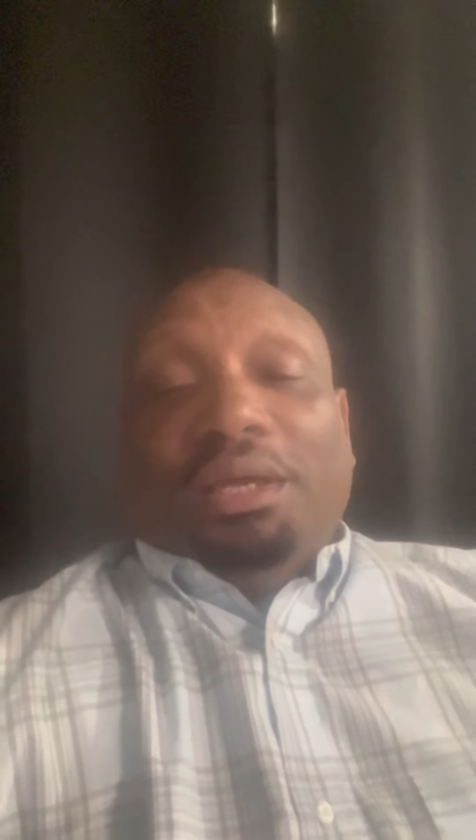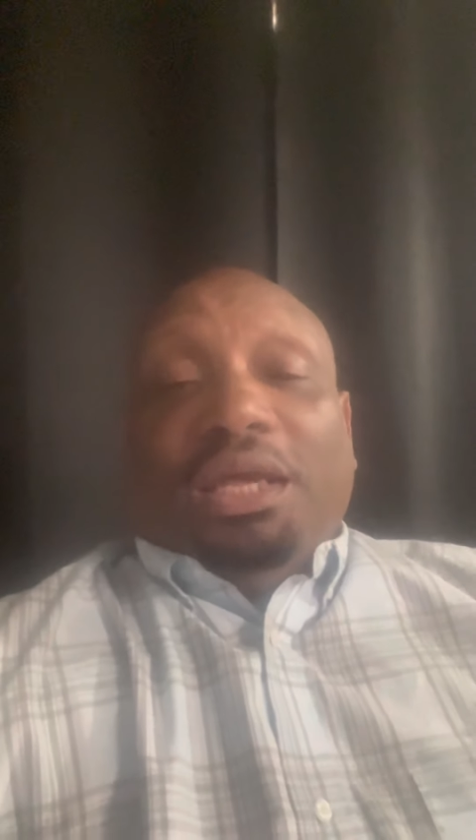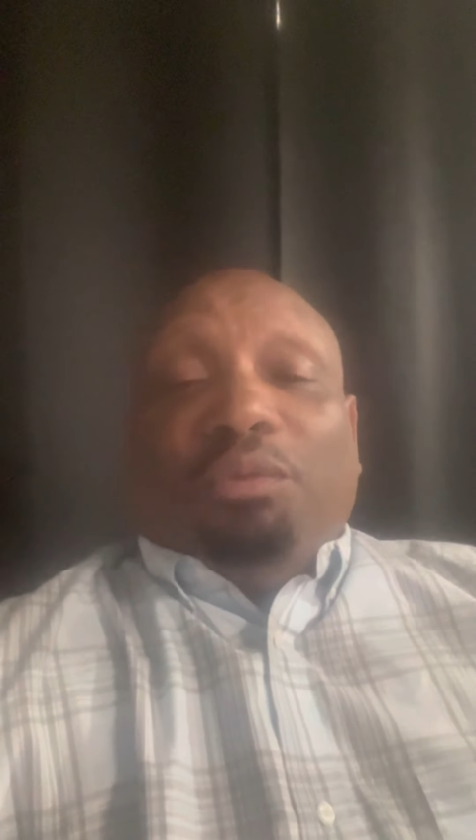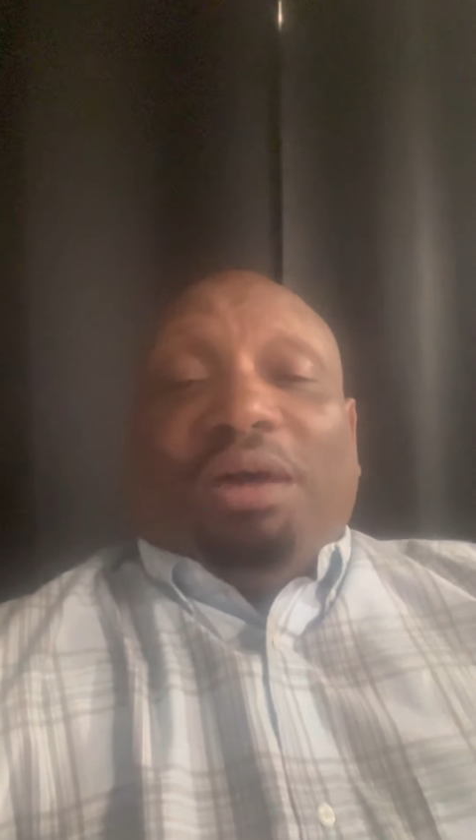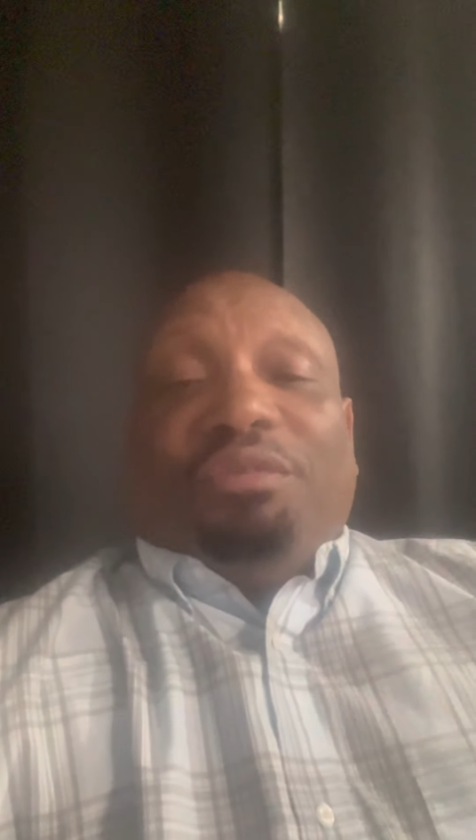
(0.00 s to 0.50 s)

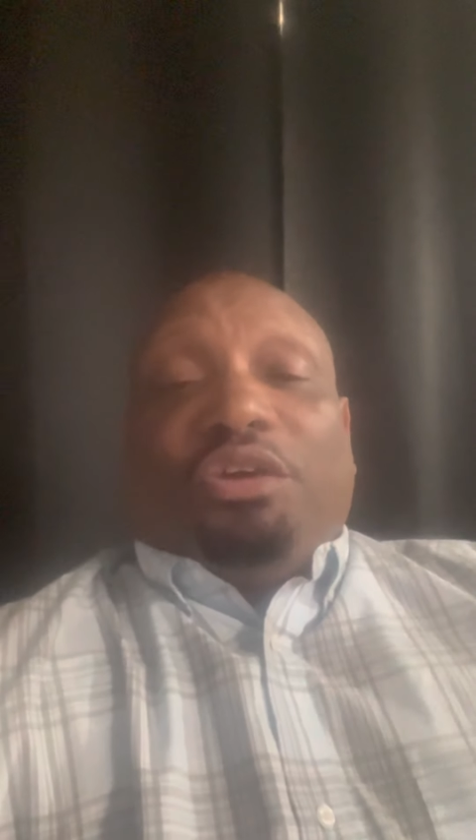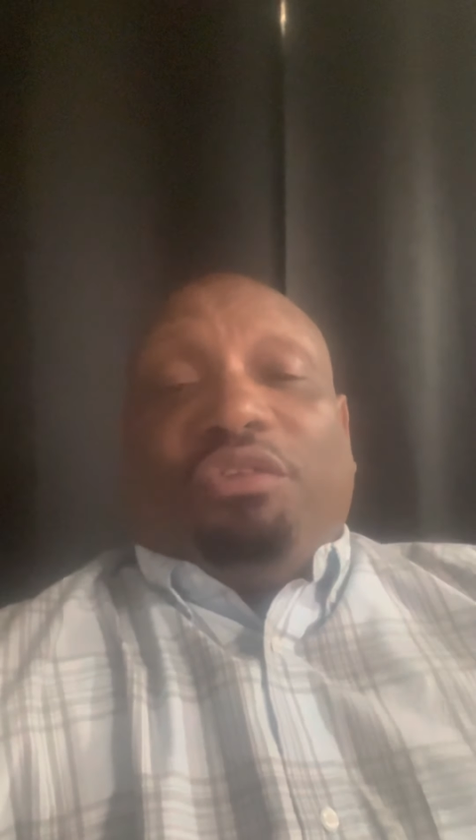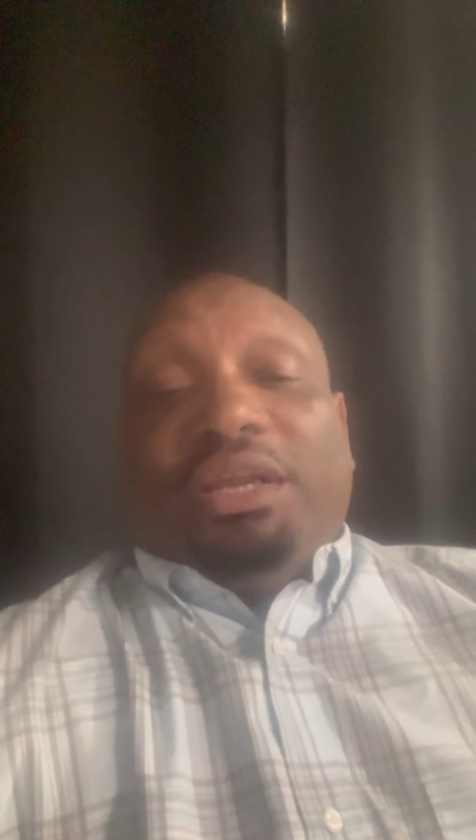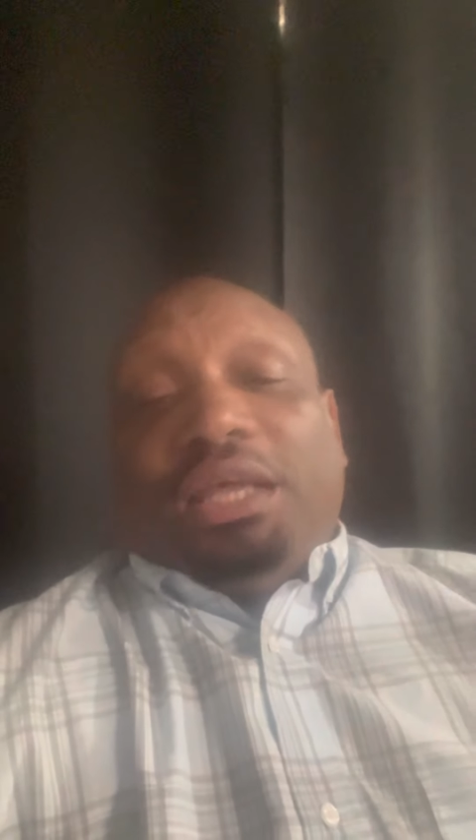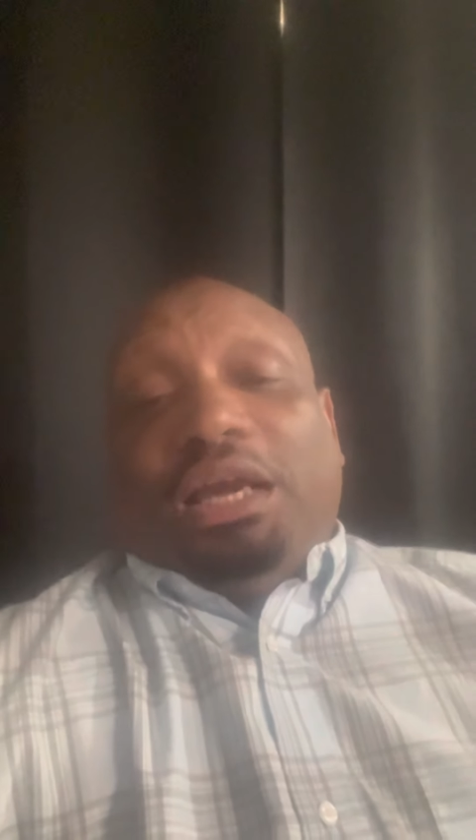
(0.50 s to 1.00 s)
Anyway, have a
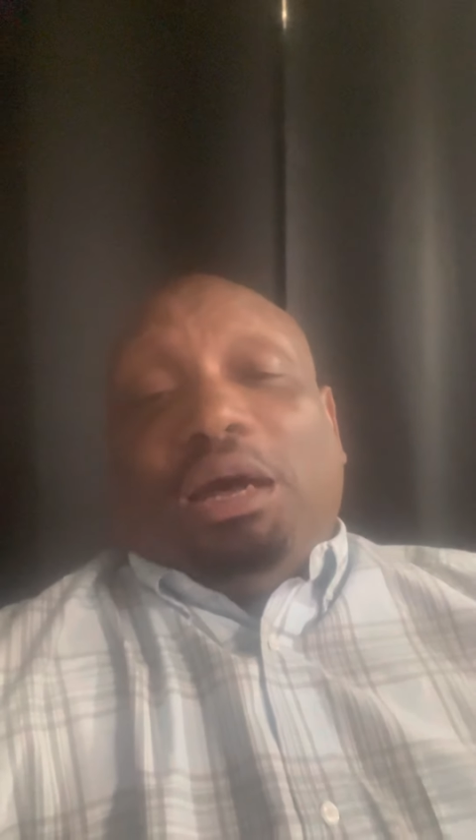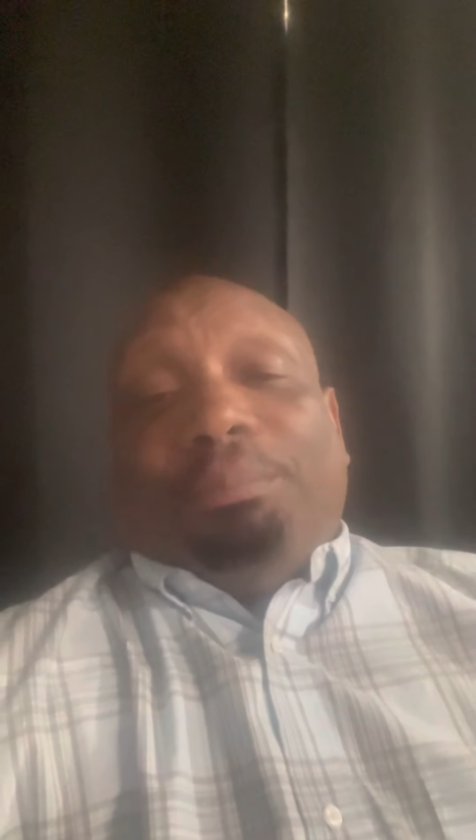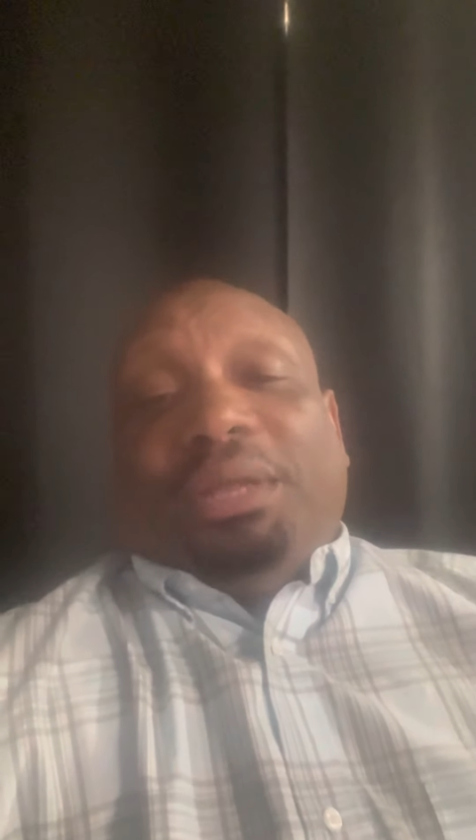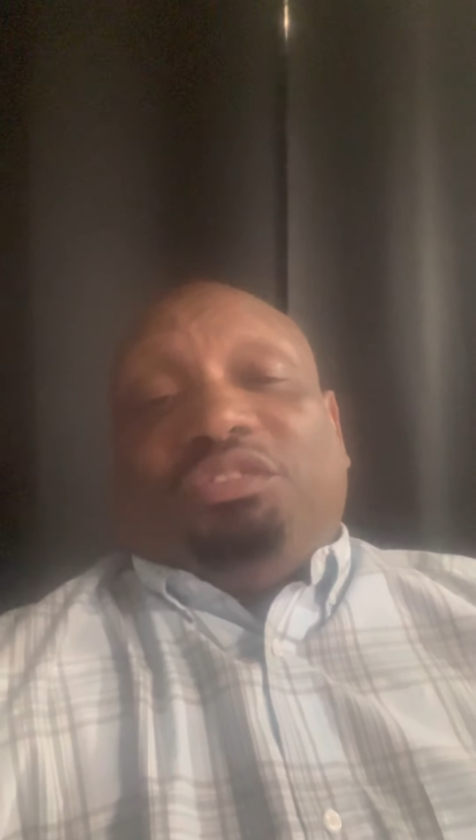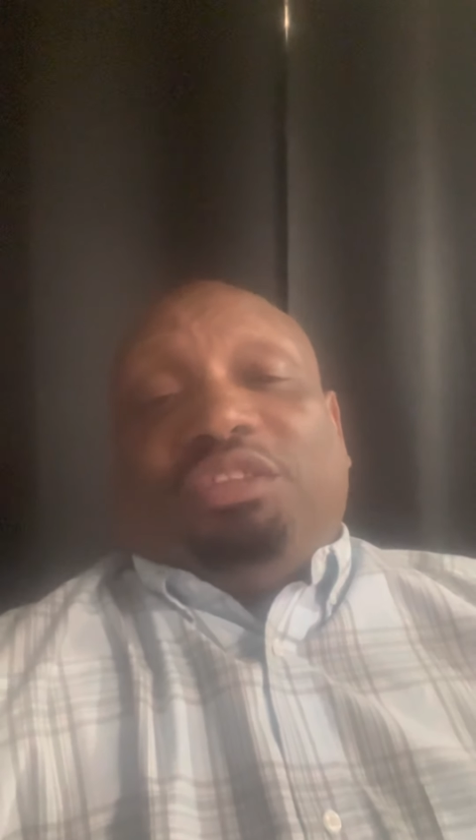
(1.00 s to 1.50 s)
great day. God bless,